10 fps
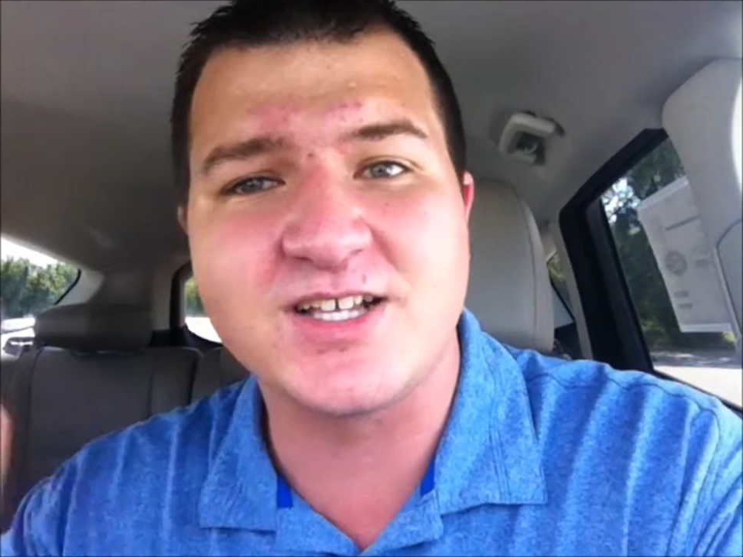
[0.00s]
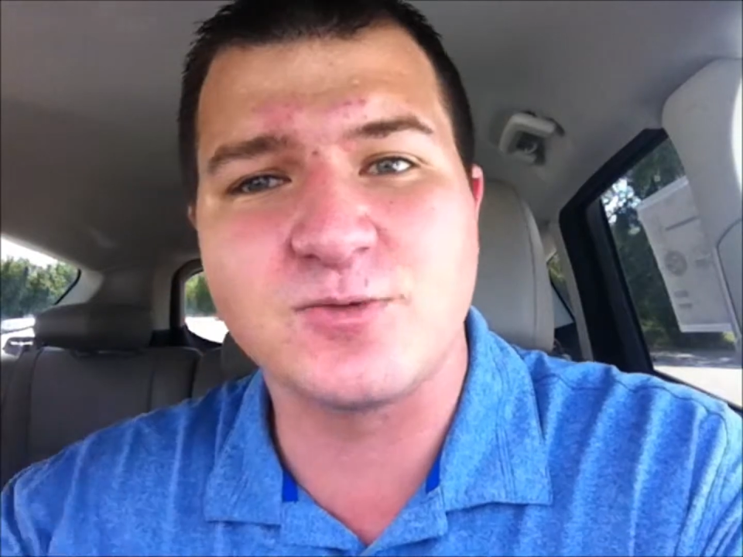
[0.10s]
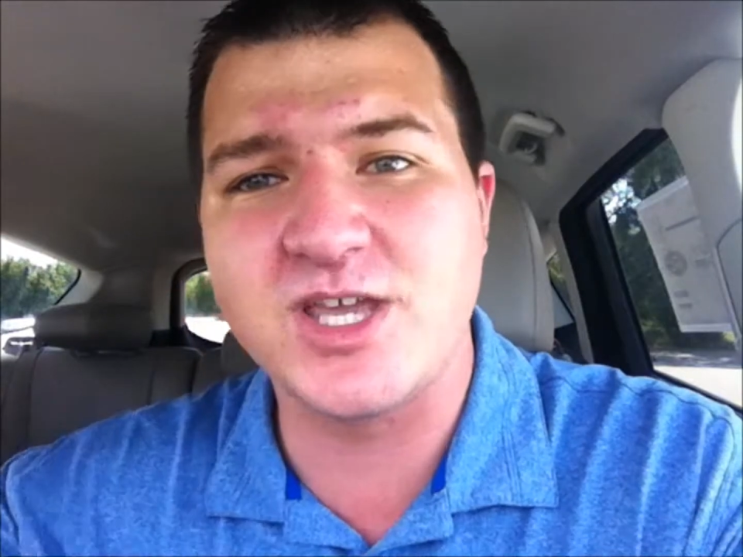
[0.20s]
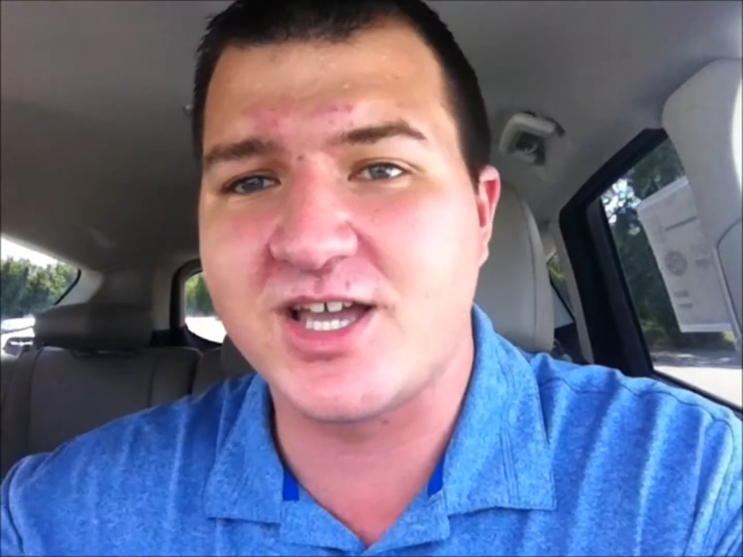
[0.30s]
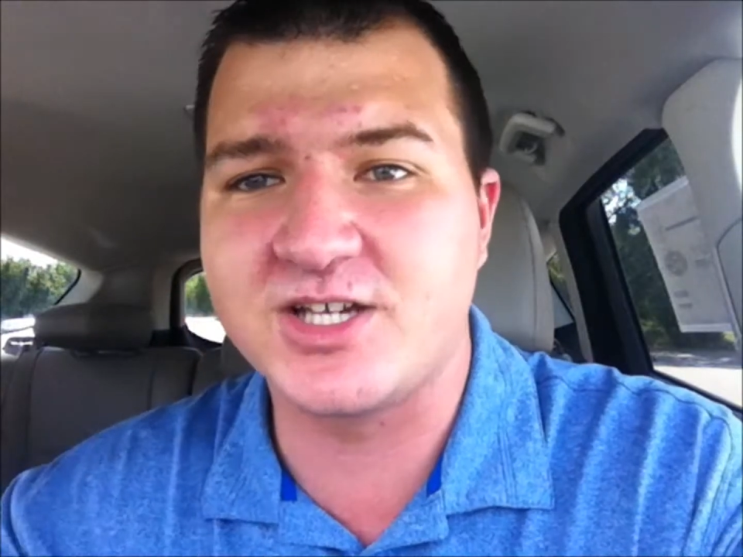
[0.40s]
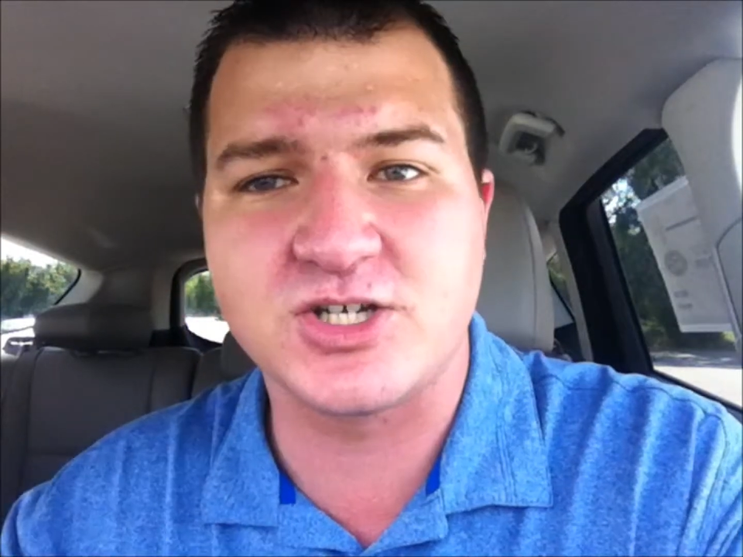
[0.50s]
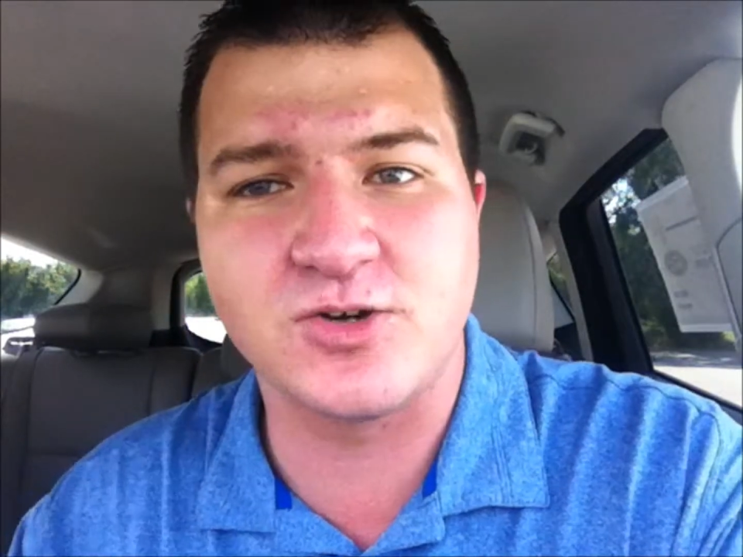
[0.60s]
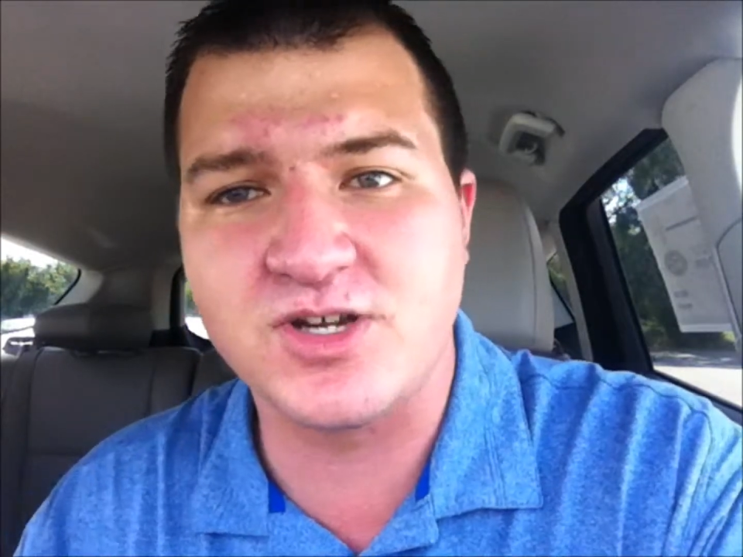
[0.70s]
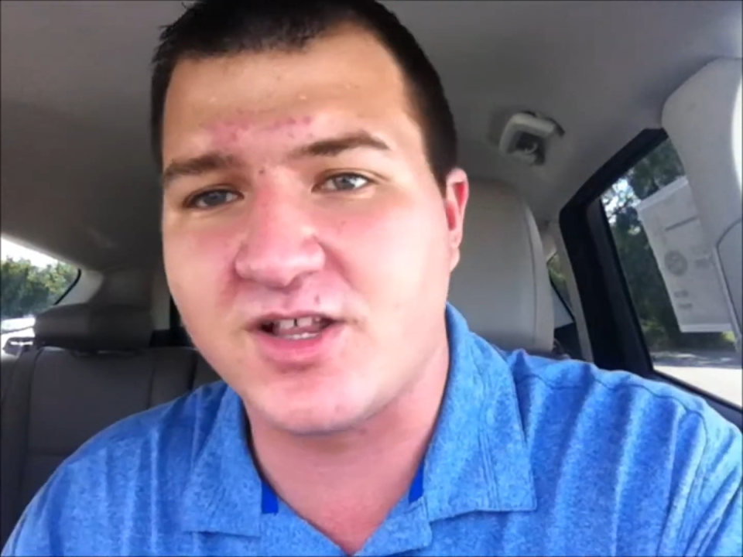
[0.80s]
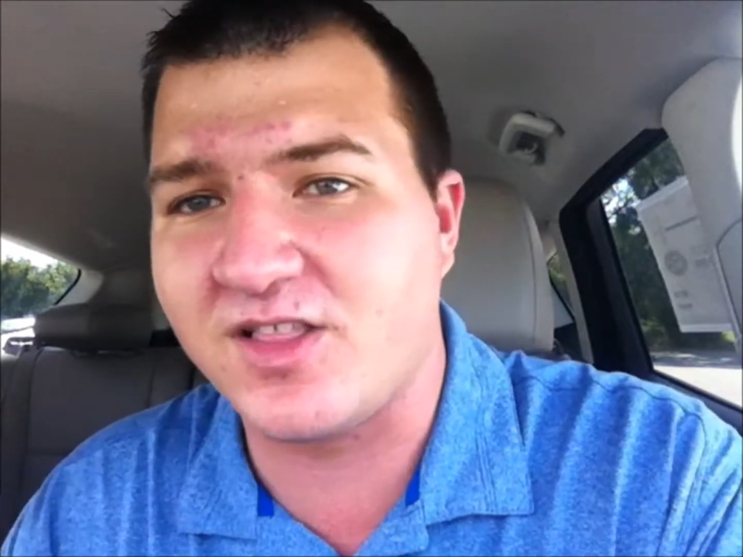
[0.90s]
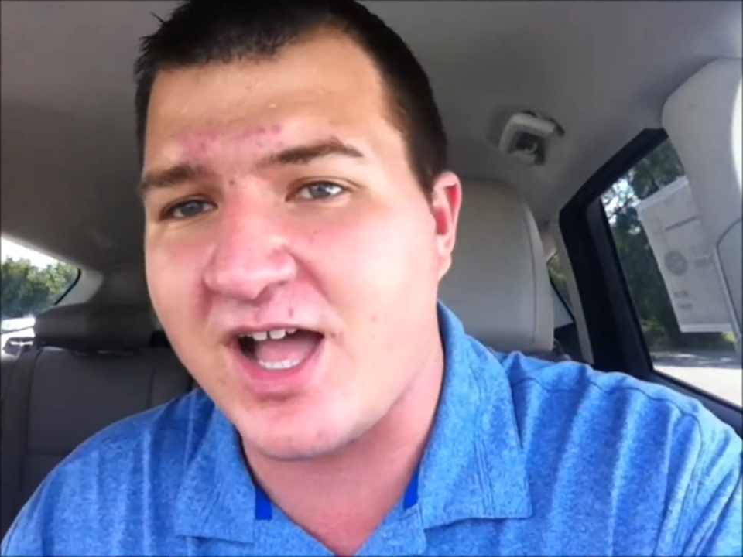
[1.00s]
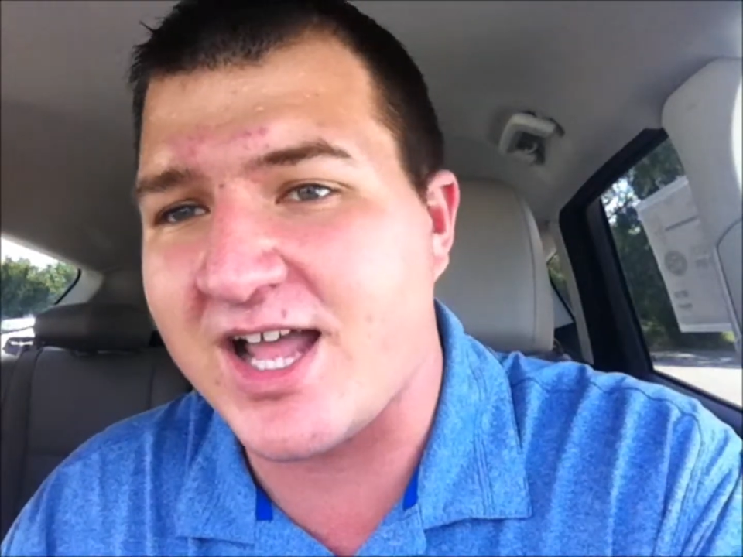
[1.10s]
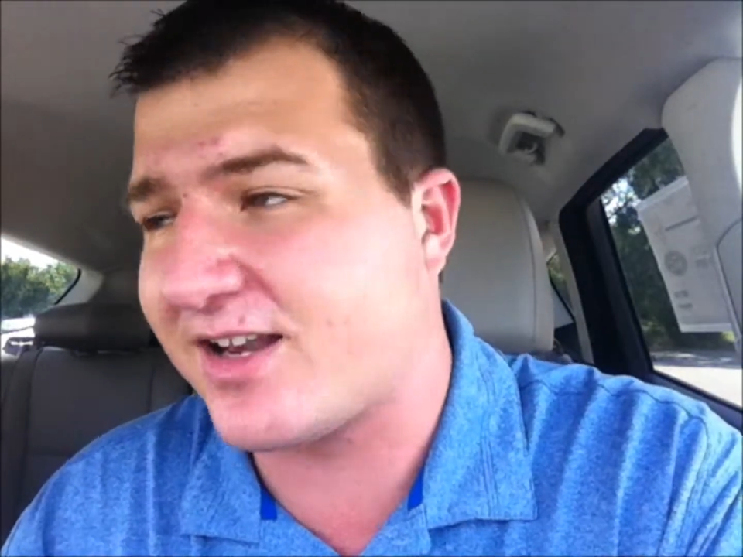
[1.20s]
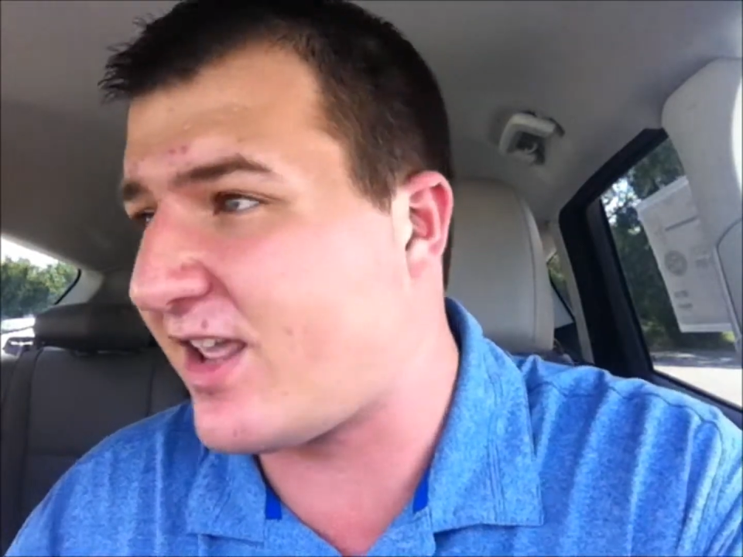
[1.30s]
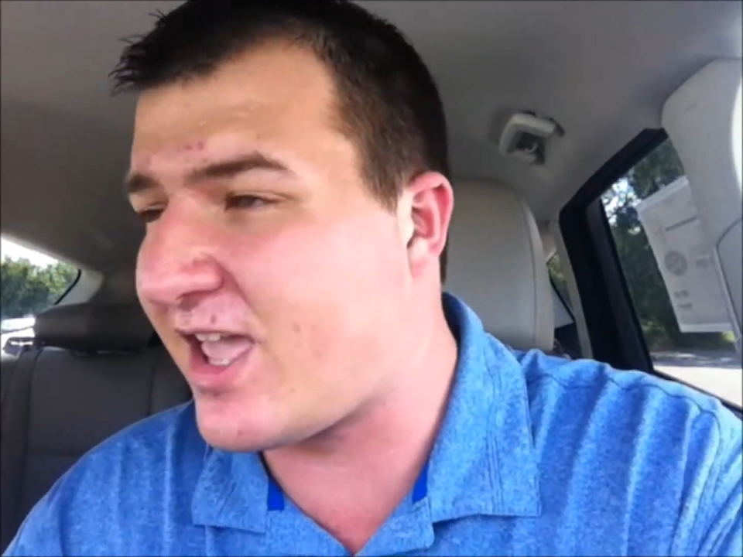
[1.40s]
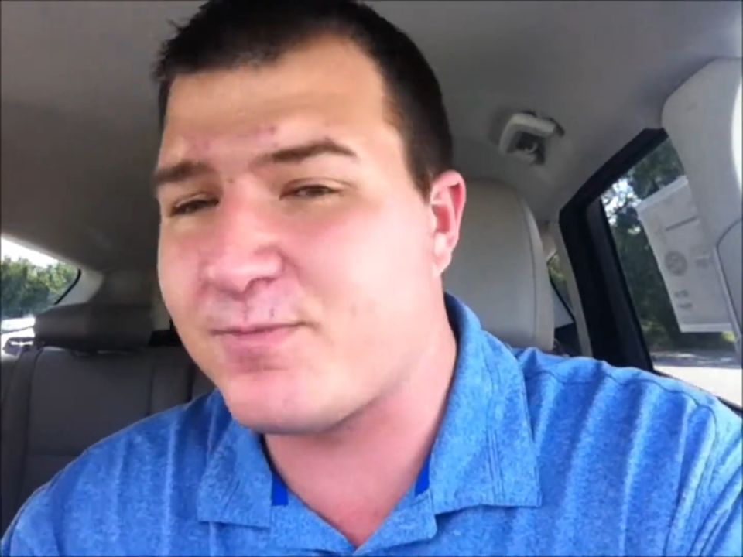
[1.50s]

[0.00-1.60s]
Last week I showed you a lot